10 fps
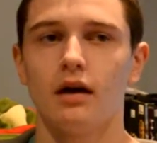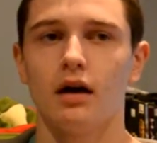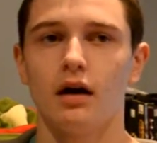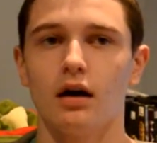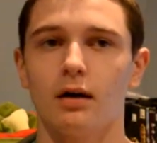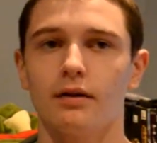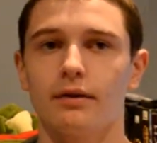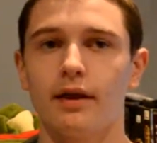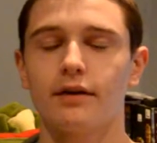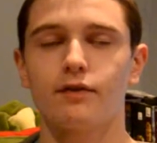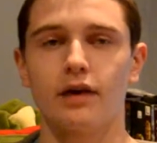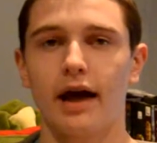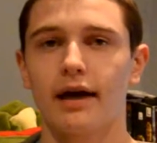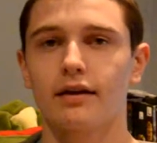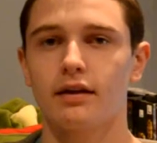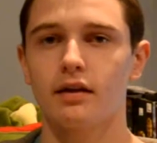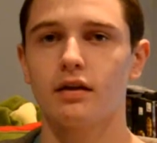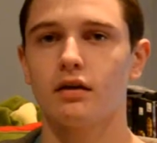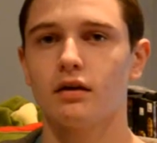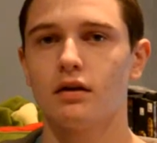that. Then if we had a key,
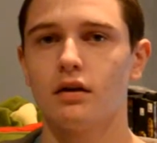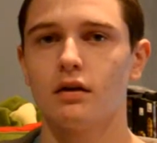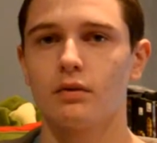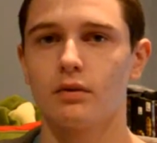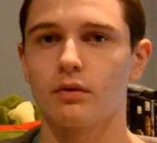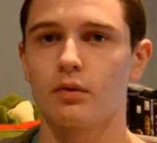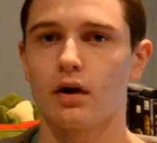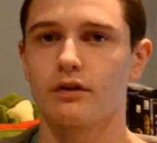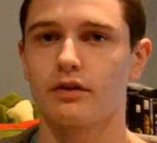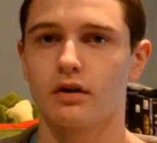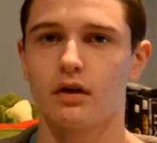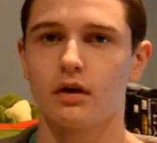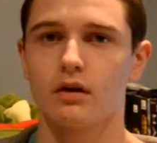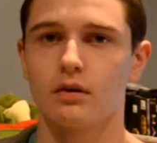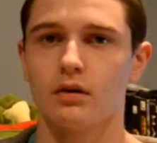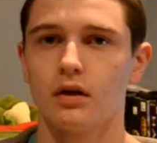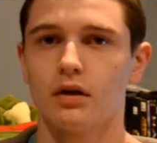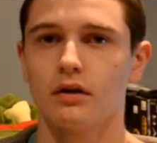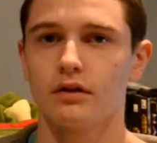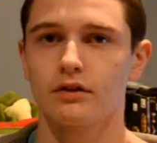you would want to go
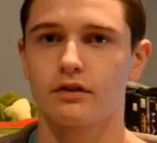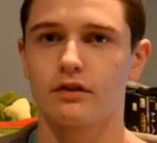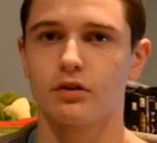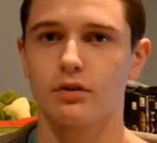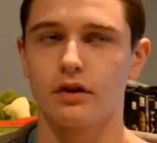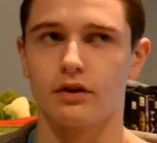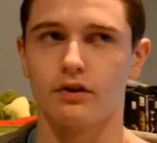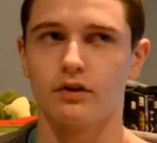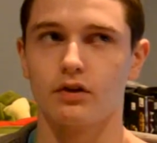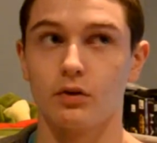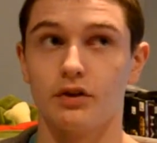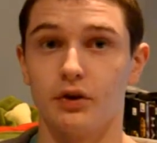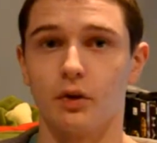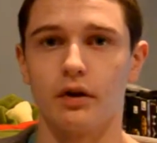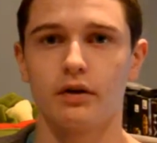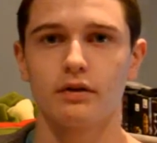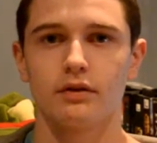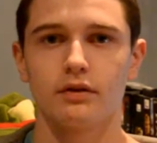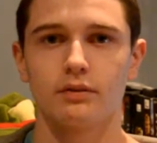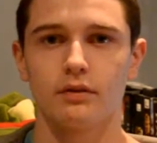to a door,
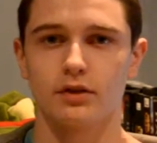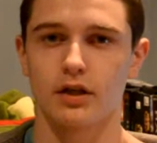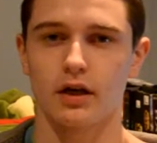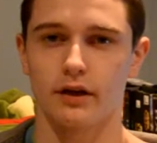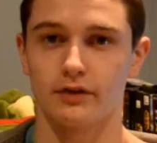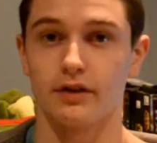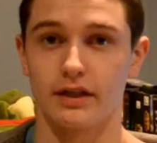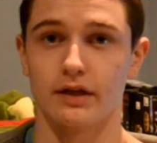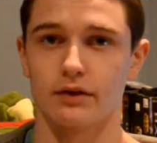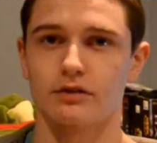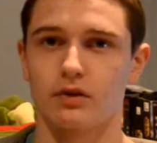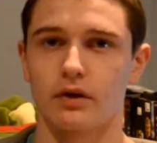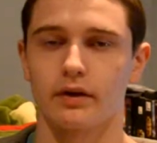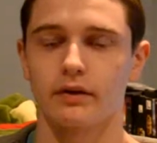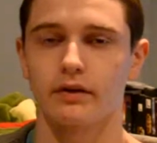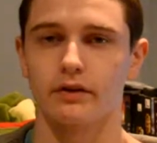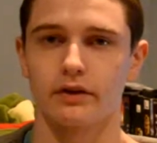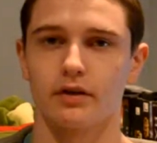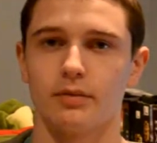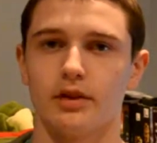which to the nearest door, because there
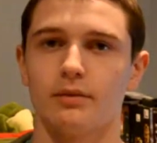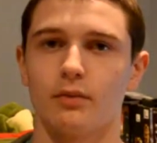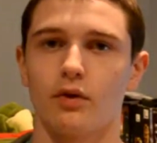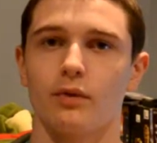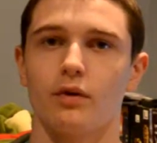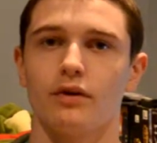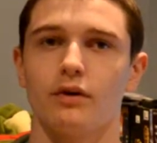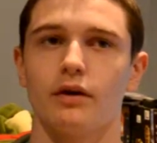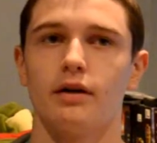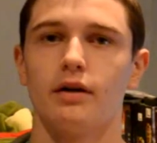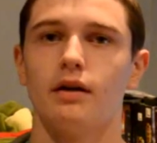could be more than one door.